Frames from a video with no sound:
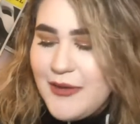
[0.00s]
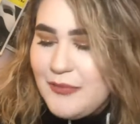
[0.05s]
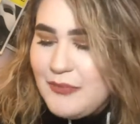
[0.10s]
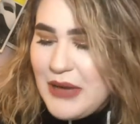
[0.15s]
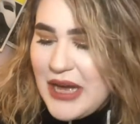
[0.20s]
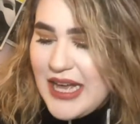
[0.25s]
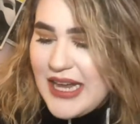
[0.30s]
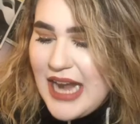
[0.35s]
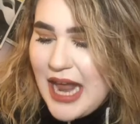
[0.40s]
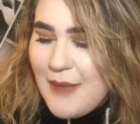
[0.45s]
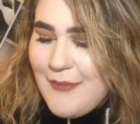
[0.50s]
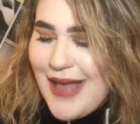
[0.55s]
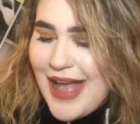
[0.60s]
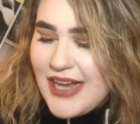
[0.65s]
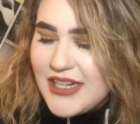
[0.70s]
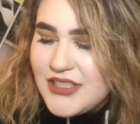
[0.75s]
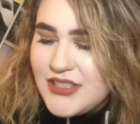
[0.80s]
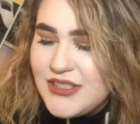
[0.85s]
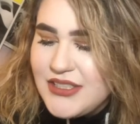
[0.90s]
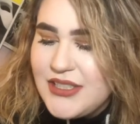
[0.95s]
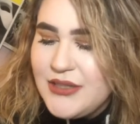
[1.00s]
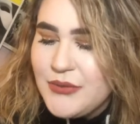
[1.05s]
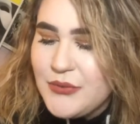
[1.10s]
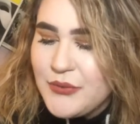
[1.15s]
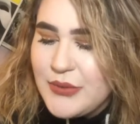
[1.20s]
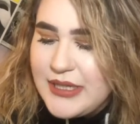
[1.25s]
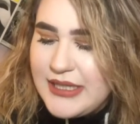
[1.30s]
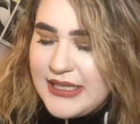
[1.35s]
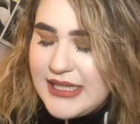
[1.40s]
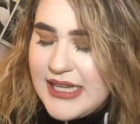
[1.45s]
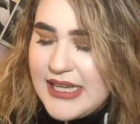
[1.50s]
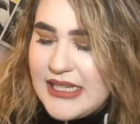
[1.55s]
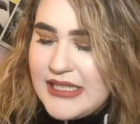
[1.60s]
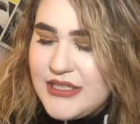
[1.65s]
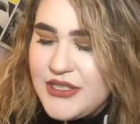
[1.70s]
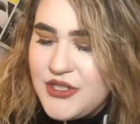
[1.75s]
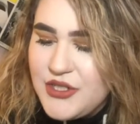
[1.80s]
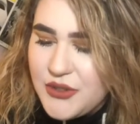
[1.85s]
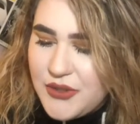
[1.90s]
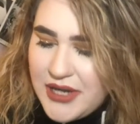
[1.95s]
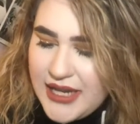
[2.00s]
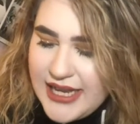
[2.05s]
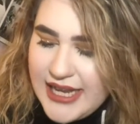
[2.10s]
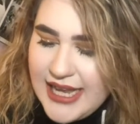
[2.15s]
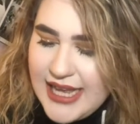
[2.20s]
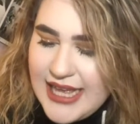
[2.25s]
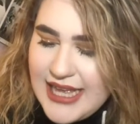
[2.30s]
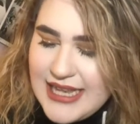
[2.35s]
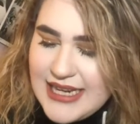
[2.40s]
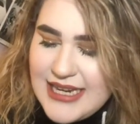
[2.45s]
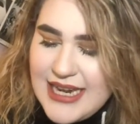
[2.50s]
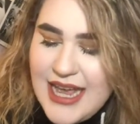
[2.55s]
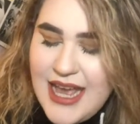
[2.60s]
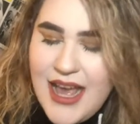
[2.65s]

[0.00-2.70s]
but I'm actually really enjoying it.